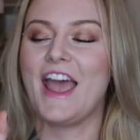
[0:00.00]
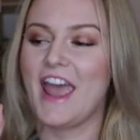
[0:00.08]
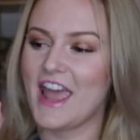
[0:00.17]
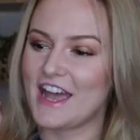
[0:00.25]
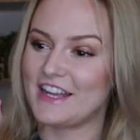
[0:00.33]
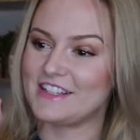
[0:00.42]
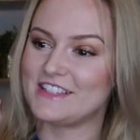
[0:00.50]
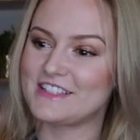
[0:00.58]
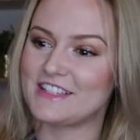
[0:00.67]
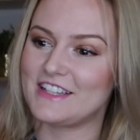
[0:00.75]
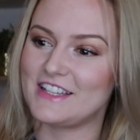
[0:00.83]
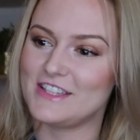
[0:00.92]
And
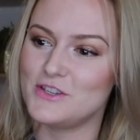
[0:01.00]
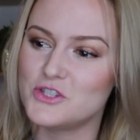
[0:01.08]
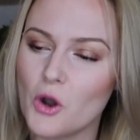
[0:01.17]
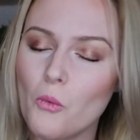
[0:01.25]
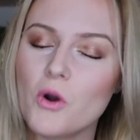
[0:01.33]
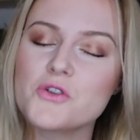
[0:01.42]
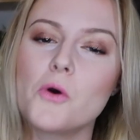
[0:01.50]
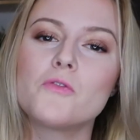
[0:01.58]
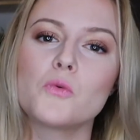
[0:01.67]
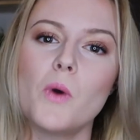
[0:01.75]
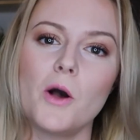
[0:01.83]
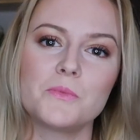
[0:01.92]
you don't wanna
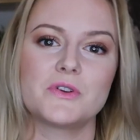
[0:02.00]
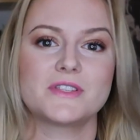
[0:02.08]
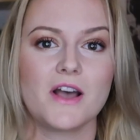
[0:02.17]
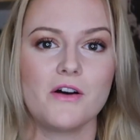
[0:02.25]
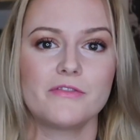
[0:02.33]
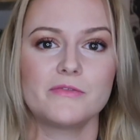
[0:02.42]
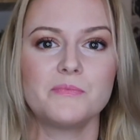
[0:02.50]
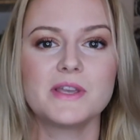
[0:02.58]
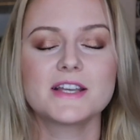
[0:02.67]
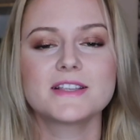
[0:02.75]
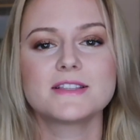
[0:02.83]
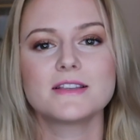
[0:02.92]
overwhelm yourself
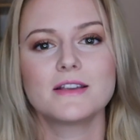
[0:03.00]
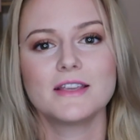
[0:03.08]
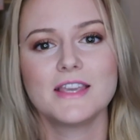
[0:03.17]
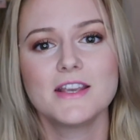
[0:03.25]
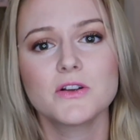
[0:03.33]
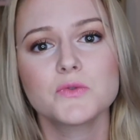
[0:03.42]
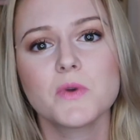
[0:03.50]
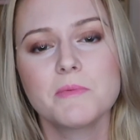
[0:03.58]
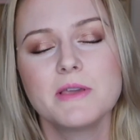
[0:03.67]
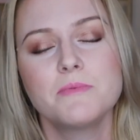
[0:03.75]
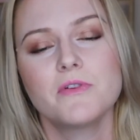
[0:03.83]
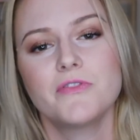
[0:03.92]
because here's where
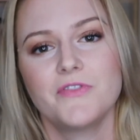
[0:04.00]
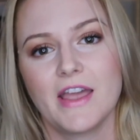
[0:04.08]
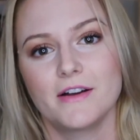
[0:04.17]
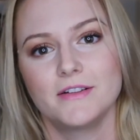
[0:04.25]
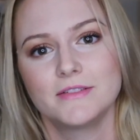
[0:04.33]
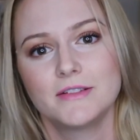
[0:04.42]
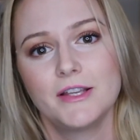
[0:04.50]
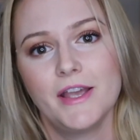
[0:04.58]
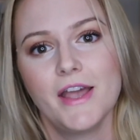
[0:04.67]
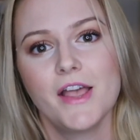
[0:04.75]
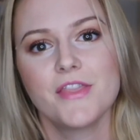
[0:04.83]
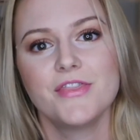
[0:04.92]
people fail.
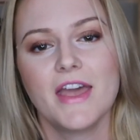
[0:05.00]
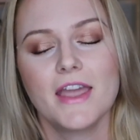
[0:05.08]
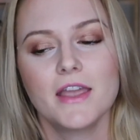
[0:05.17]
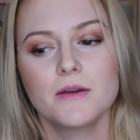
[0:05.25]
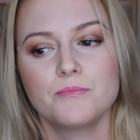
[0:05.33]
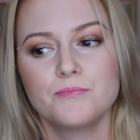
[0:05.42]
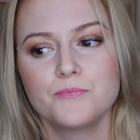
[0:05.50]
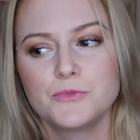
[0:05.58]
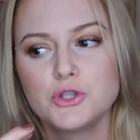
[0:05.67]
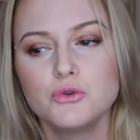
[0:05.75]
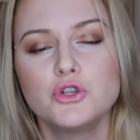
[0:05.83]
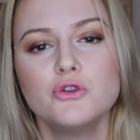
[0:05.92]
They
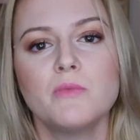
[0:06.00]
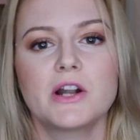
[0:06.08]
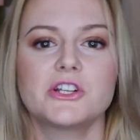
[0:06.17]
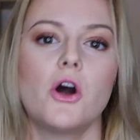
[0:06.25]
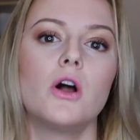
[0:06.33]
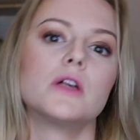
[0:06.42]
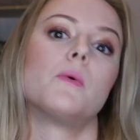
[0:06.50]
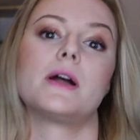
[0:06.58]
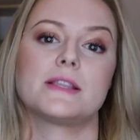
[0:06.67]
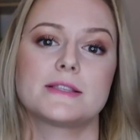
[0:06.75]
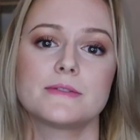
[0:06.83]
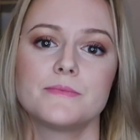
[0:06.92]
do too much all at
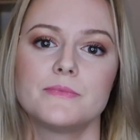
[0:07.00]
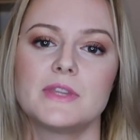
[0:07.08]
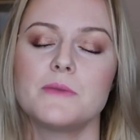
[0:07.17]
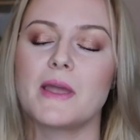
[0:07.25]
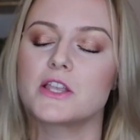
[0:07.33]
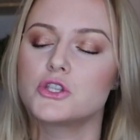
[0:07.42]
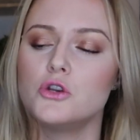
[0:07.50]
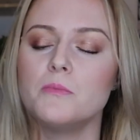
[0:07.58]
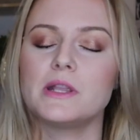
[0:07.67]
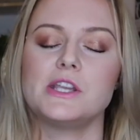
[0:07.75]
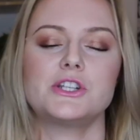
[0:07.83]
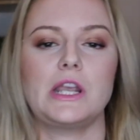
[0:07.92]
once. They make too
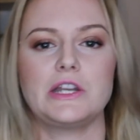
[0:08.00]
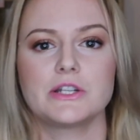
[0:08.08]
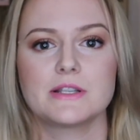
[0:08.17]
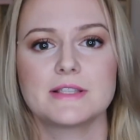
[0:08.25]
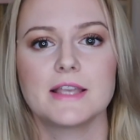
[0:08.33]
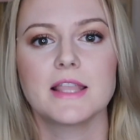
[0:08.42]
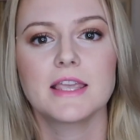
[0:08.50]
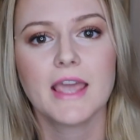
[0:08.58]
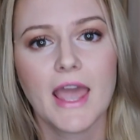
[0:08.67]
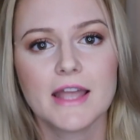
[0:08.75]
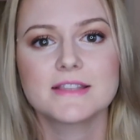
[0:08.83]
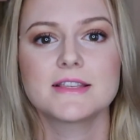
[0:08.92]
many changes and they
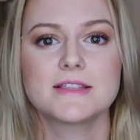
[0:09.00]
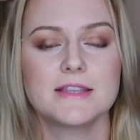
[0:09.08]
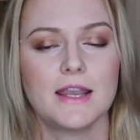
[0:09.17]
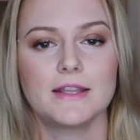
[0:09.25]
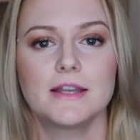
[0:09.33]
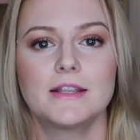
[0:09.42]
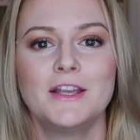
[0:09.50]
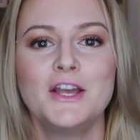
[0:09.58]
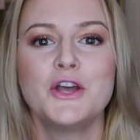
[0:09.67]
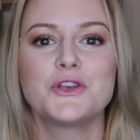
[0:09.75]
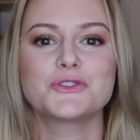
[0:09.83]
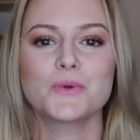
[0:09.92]
can't sustain it.
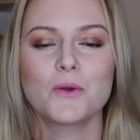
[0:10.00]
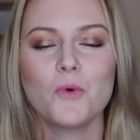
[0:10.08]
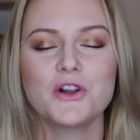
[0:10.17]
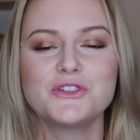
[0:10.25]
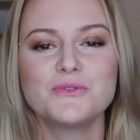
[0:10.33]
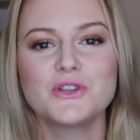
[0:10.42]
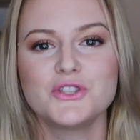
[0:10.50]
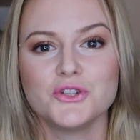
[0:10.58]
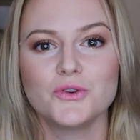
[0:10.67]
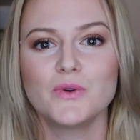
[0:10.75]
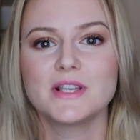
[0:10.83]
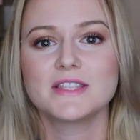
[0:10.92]
So what I want you to
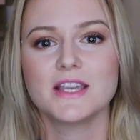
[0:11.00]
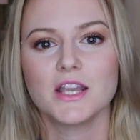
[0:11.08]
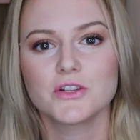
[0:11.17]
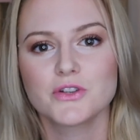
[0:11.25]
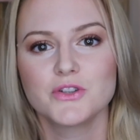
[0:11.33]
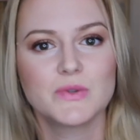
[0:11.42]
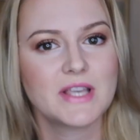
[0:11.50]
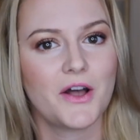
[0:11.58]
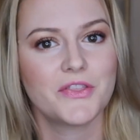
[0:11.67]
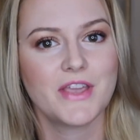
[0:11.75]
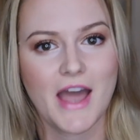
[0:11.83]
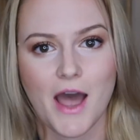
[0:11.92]
do is to introduce
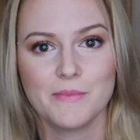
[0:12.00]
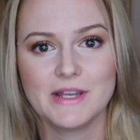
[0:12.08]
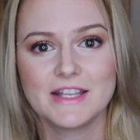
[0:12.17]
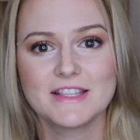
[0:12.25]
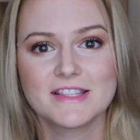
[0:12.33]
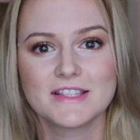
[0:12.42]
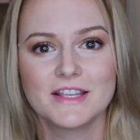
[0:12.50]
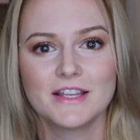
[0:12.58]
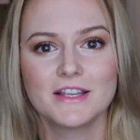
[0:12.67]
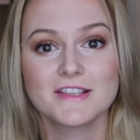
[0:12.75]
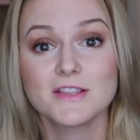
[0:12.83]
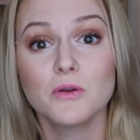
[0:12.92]
healthy habits
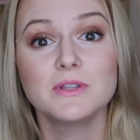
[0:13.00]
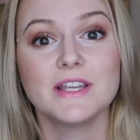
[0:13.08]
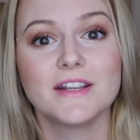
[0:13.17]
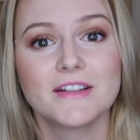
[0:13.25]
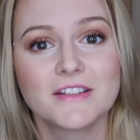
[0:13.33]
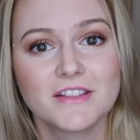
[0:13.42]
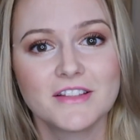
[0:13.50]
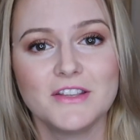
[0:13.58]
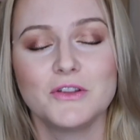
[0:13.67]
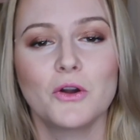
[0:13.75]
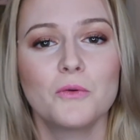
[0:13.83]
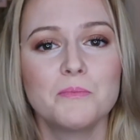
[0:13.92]
slowly,
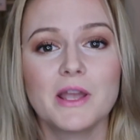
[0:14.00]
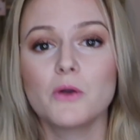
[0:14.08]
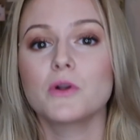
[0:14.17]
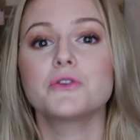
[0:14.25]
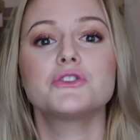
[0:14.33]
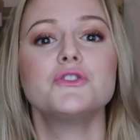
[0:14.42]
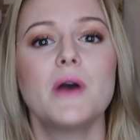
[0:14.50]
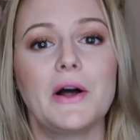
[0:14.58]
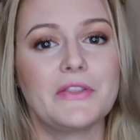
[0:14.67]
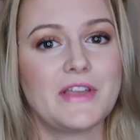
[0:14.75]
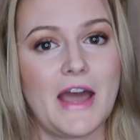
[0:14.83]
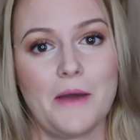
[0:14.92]
You know, pick 1 or 2
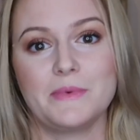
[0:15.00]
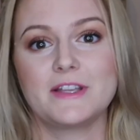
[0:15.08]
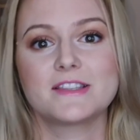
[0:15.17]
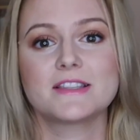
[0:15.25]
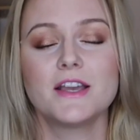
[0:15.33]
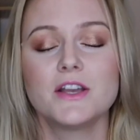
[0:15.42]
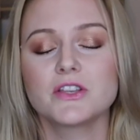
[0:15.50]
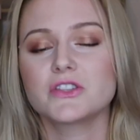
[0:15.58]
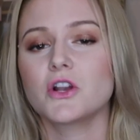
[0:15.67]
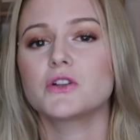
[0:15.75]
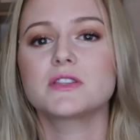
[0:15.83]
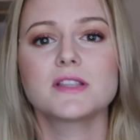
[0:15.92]
healthy habits.
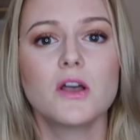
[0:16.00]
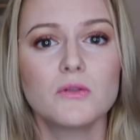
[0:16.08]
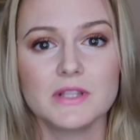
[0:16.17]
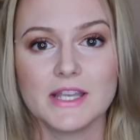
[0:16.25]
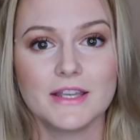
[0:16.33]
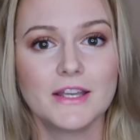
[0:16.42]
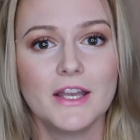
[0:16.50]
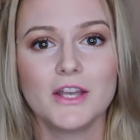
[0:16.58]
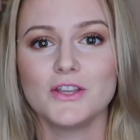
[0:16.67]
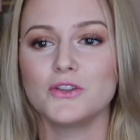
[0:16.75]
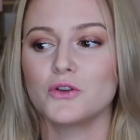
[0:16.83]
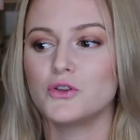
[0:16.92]
Start slowly.
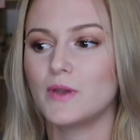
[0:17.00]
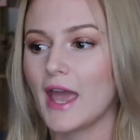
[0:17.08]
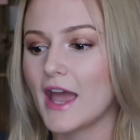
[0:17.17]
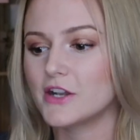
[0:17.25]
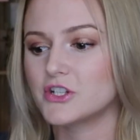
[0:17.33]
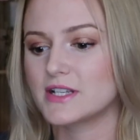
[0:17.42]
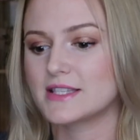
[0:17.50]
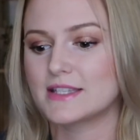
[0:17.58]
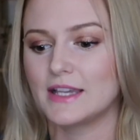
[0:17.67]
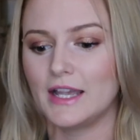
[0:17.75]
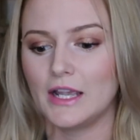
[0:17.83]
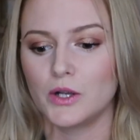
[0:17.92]
You know, you can't
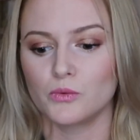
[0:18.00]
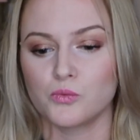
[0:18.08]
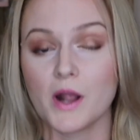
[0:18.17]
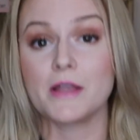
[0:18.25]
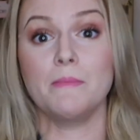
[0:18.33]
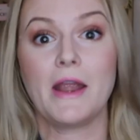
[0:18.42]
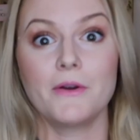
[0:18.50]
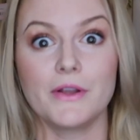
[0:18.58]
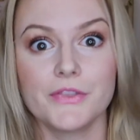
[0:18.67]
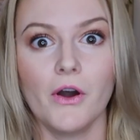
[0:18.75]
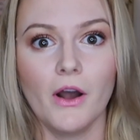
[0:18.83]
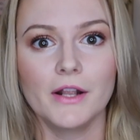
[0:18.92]
just run a
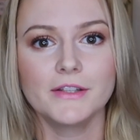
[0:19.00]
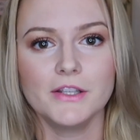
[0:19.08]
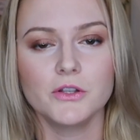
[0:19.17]
marathon.